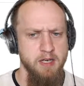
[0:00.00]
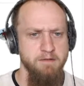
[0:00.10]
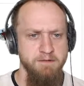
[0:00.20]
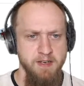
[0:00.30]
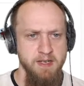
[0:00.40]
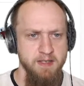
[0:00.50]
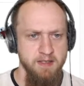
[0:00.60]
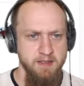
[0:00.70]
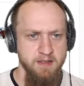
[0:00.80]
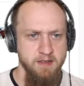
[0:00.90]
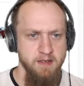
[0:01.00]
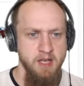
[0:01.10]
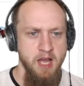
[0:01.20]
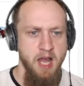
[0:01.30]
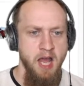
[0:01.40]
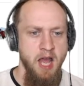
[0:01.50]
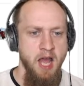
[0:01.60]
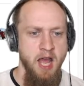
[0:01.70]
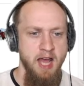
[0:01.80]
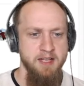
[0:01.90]
Phoenix
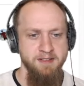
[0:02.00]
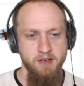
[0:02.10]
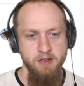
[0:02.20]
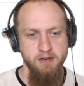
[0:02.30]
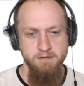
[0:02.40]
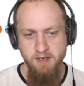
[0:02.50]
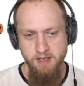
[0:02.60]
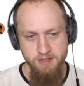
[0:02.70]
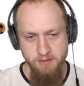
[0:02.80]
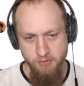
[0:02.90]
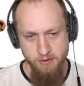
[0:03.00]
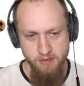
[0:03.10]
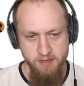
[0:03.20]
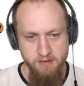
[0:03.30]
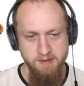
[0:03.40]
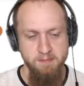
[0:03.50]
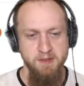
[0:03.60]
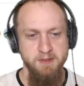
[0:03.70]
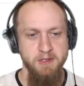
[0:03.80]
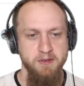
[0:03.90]
has a lot of custom code in the
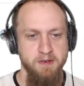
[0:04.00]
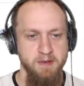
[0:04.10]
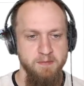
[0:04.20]
repository.